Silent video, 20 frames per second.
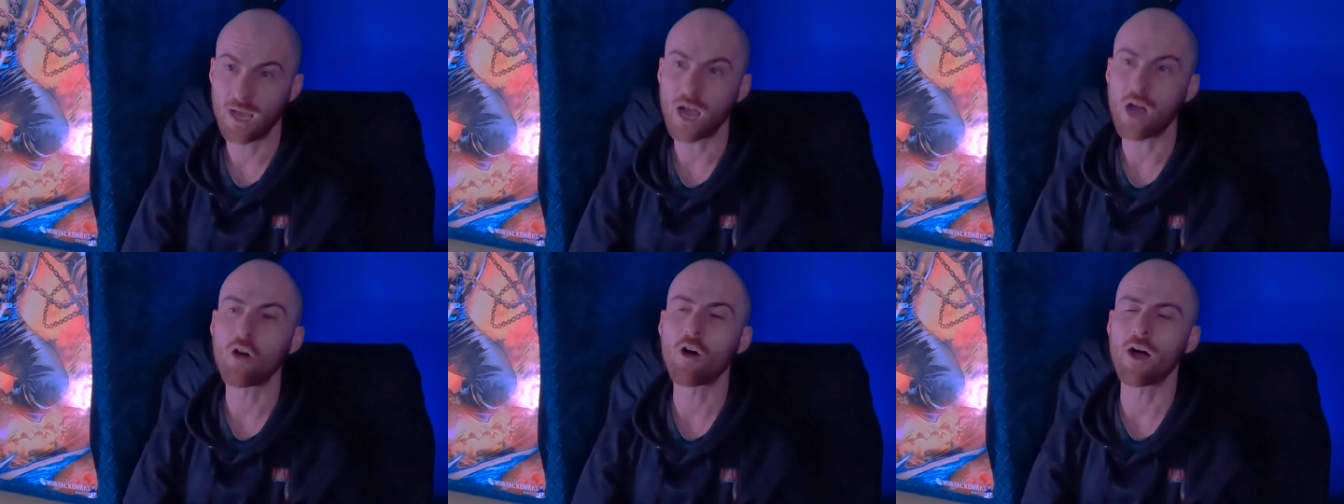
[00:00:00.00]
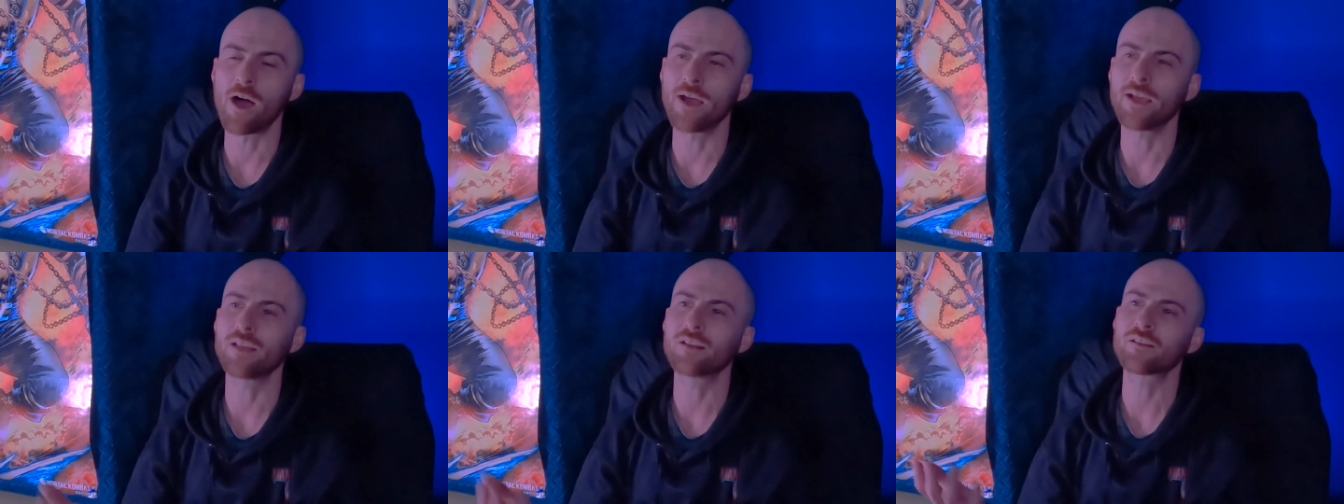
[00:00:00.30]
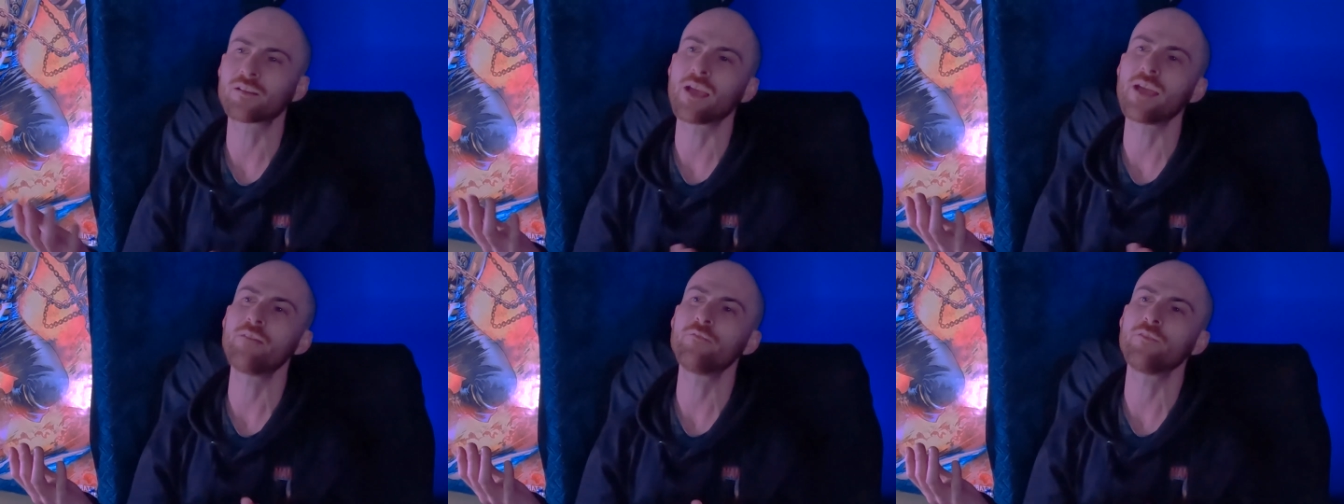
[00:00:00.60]
Alright,
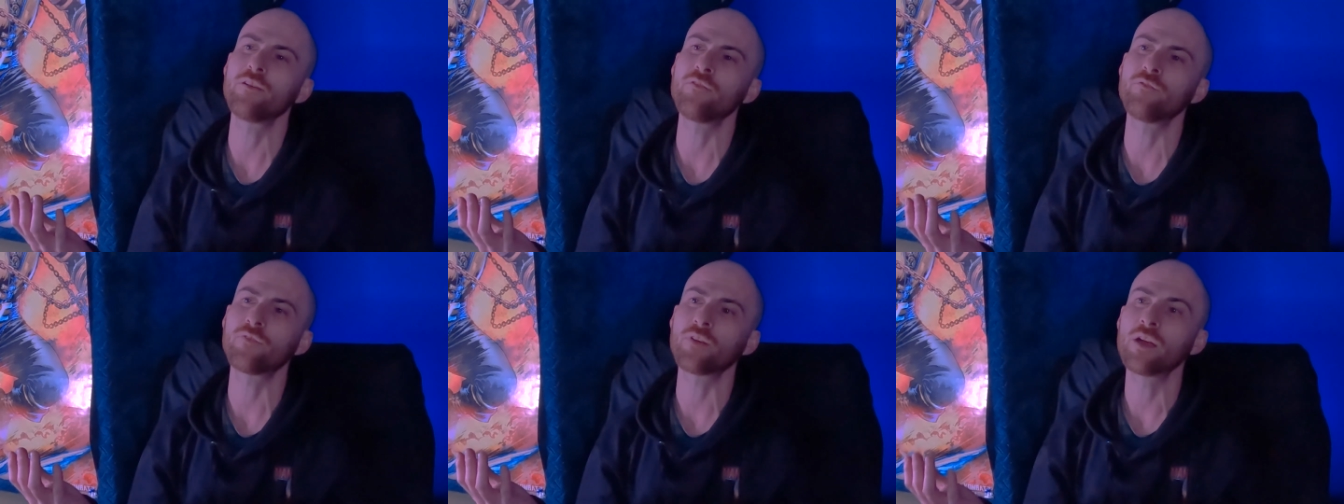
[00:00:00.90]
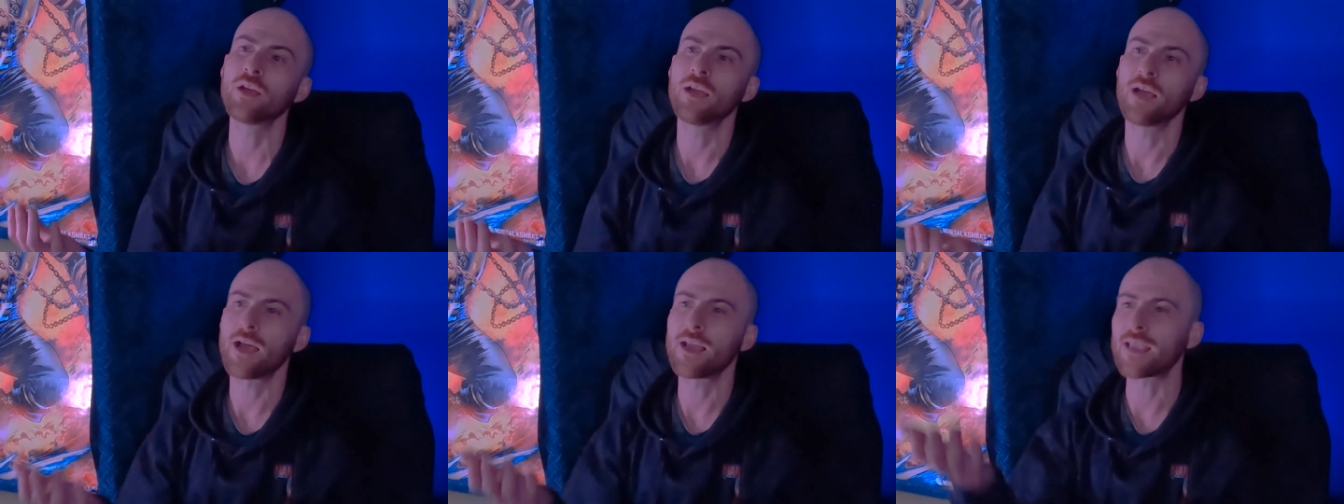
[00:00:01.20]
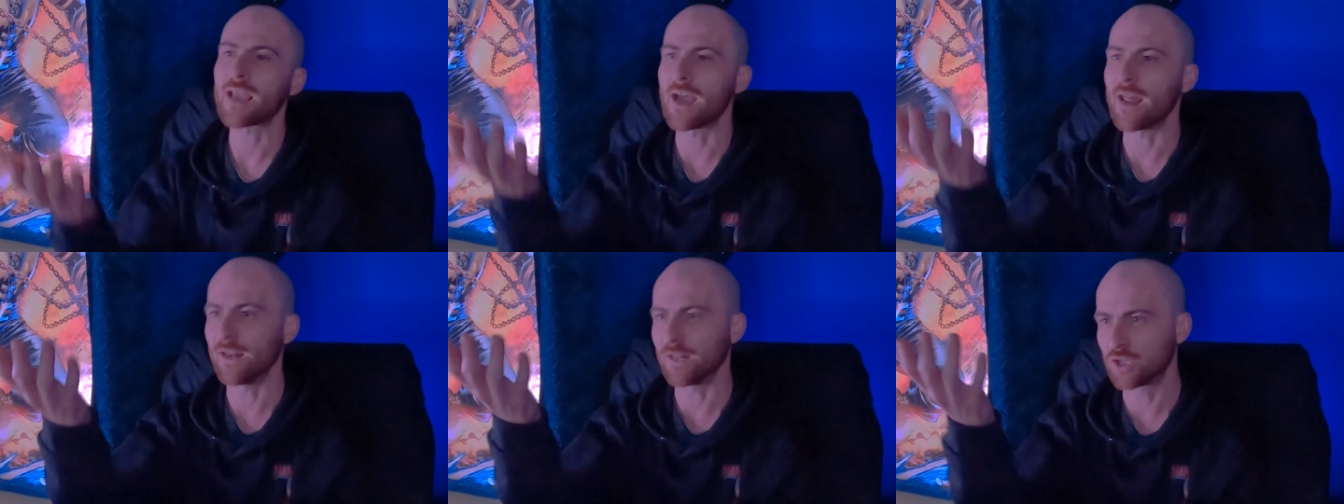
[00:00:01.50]
if.
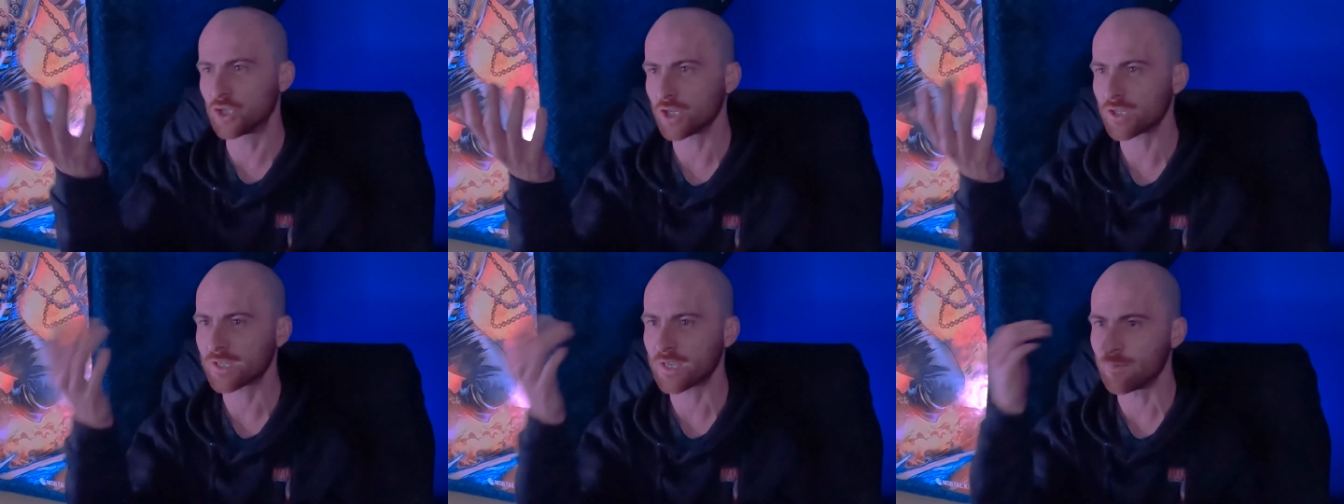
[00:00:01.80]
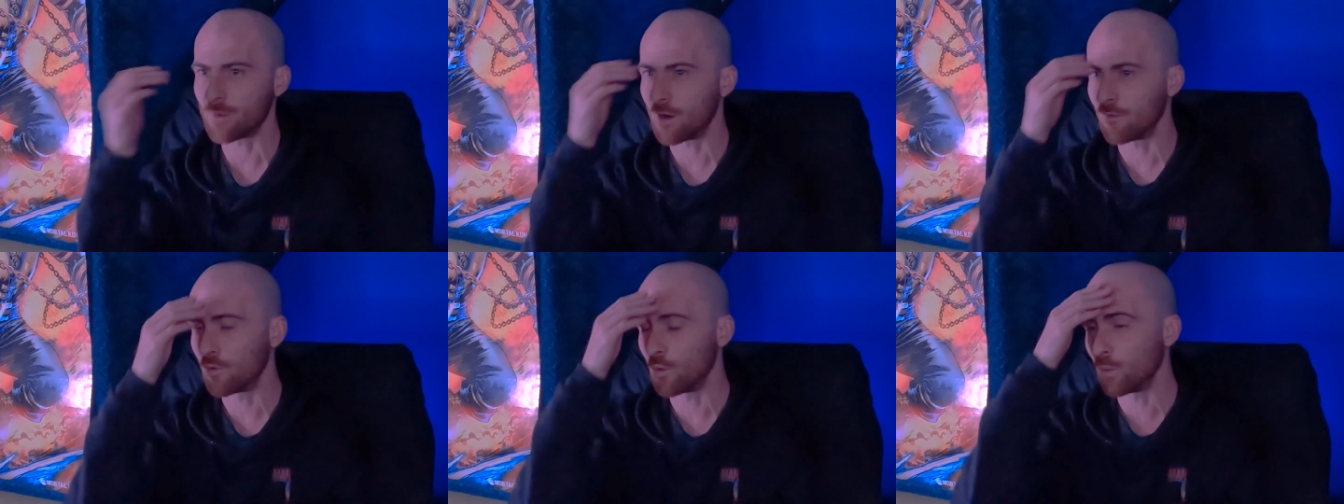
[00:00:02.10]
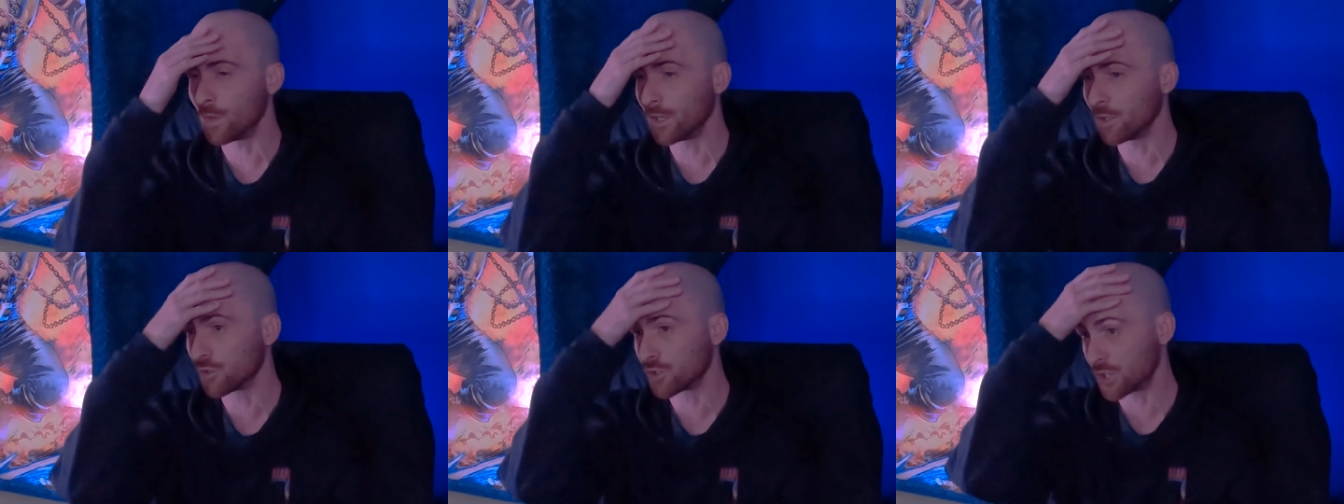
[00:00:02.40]
Again, just come out of a
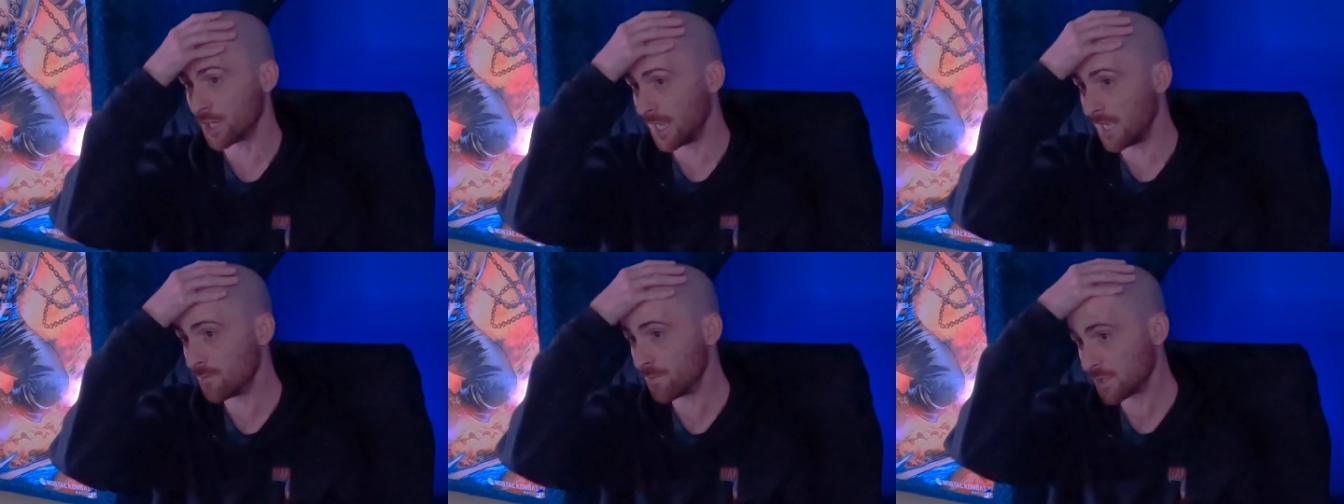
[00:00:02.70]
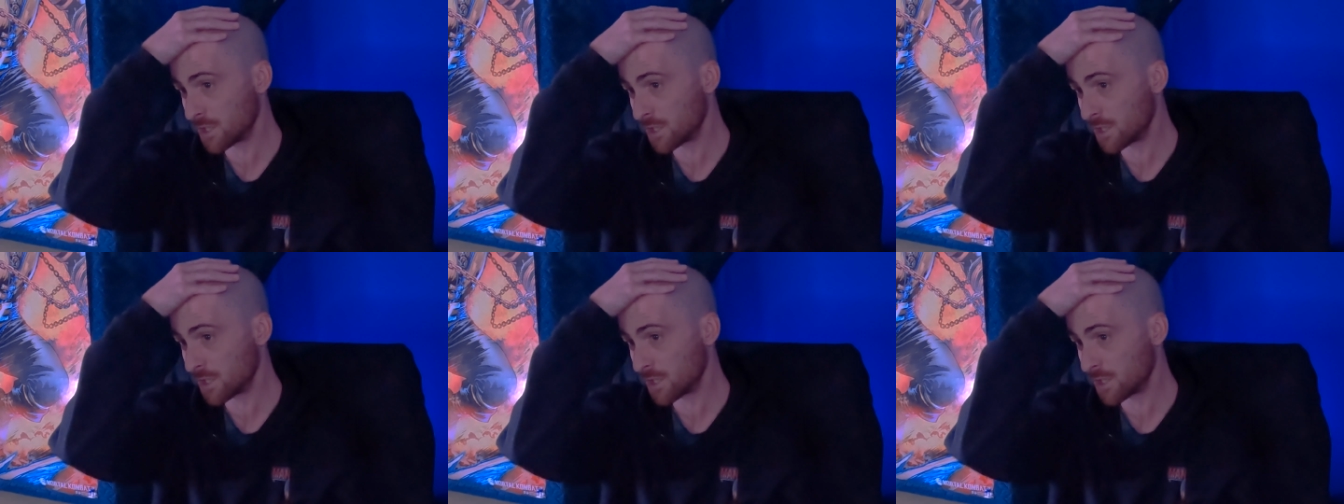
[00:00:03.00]
wheelchair,